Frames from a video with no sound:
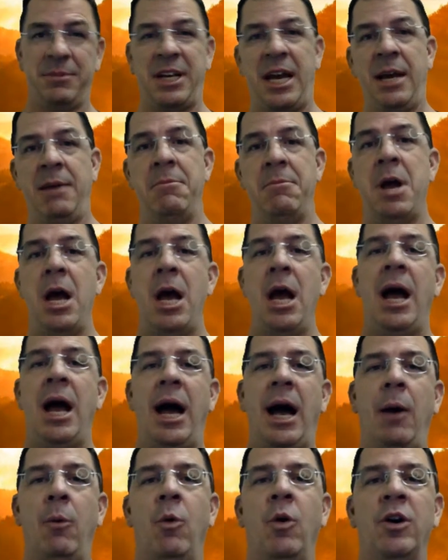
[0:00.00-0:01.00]
Okay,
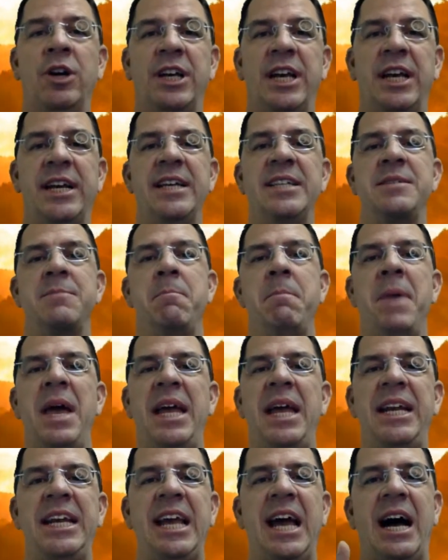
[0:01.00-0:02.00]
I will get as
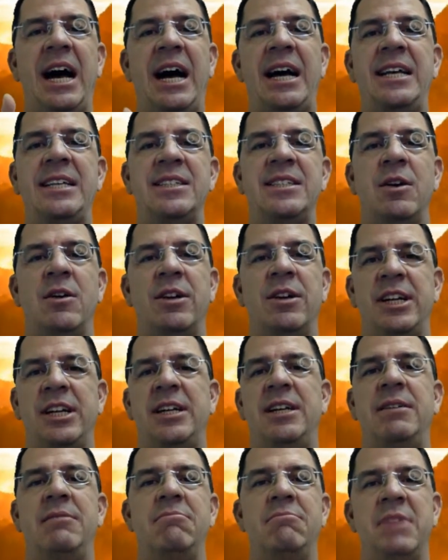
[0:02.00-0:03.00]
many eyes on
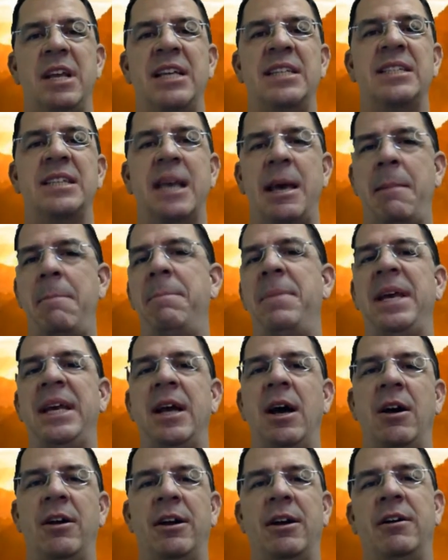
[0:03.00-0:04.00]
it as can be
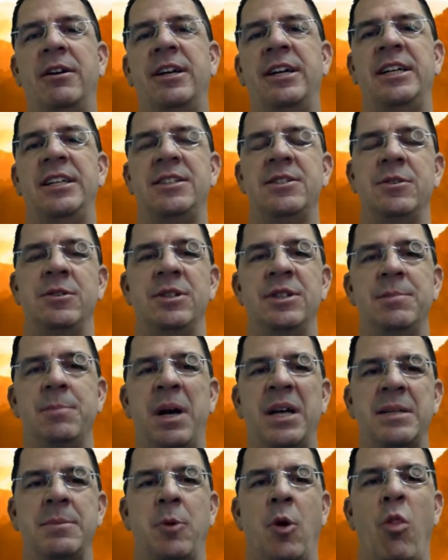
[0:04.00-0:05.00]
got on it as soon as
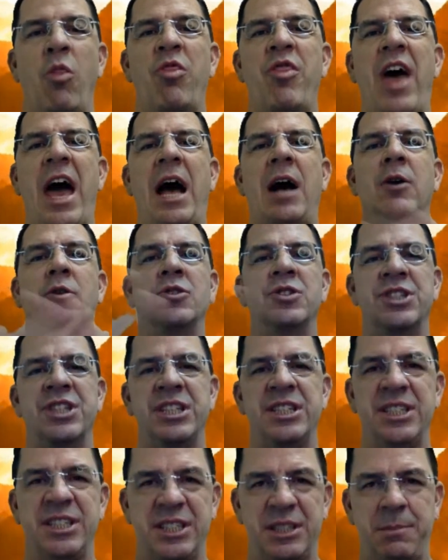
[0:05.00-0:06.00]
possible.
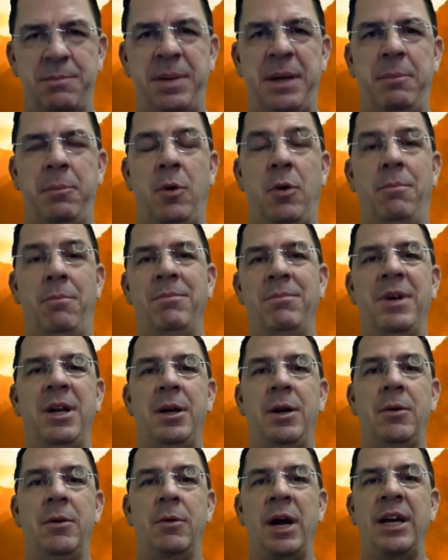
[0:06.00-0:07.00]
Thousands of people,
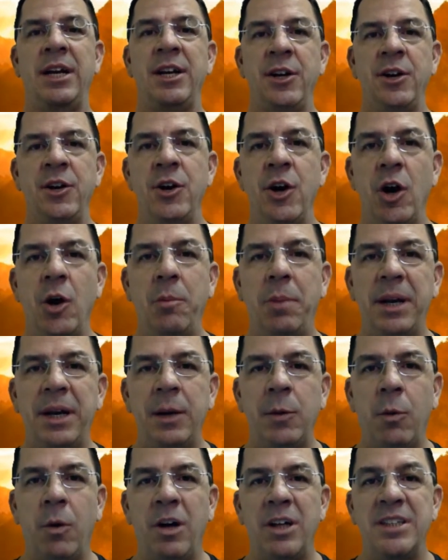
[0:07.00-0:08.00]
right?
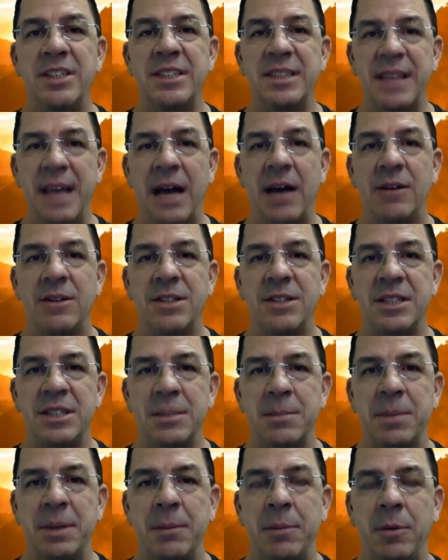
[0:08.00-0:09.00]
Nobody wants thousands
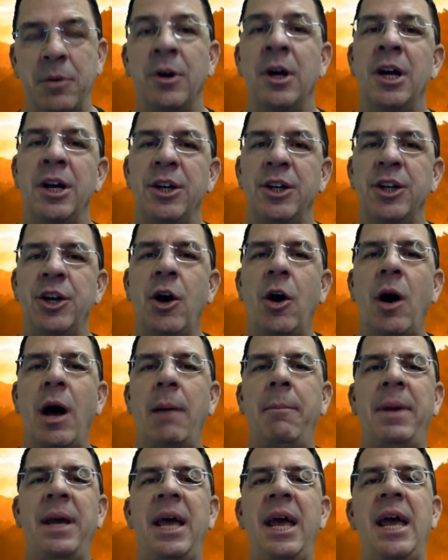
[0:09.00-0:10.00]
of people. You know
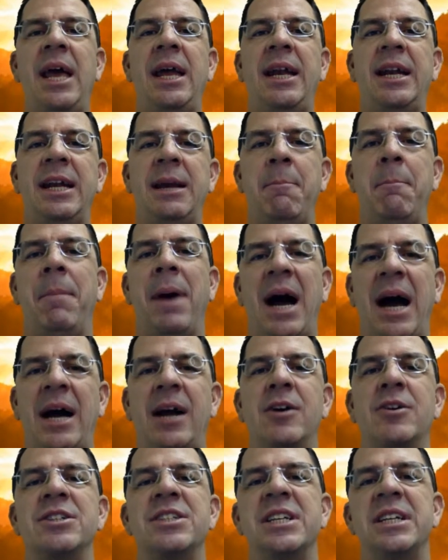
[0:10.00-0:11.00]
how many
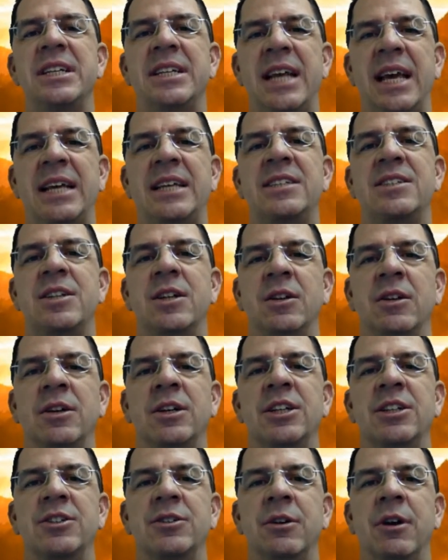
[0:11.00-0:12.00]
buyers it takes to
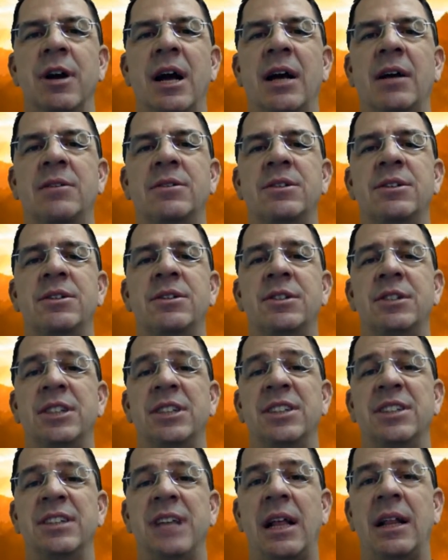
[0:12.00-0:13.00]
look at your house
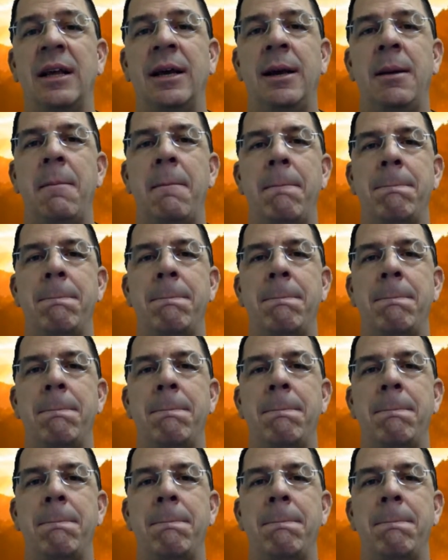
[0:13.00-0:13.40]
to sell it?